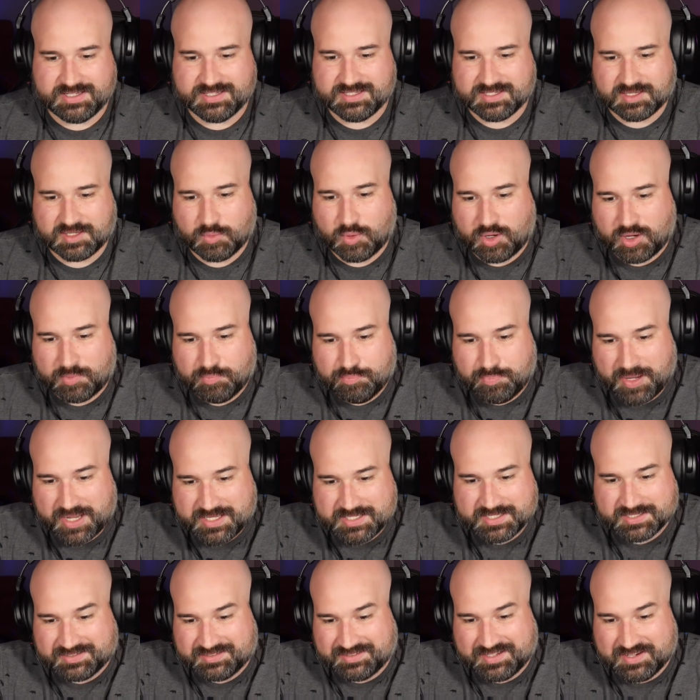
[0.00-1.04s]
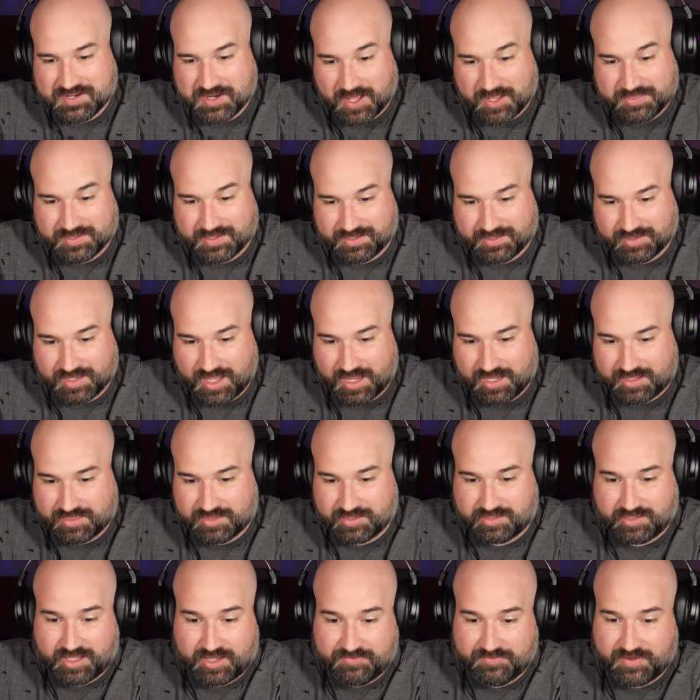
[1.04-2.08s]
He's basically nothing like
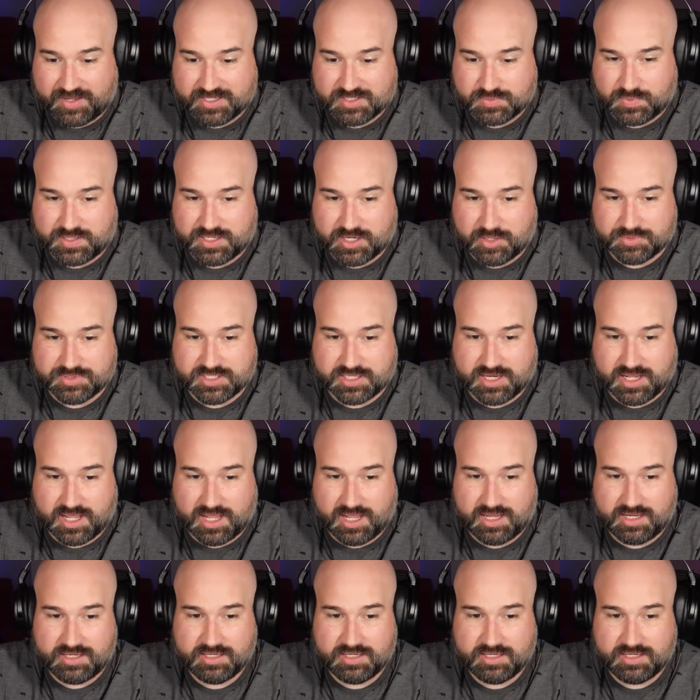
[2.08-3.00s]
the Clayface we know today.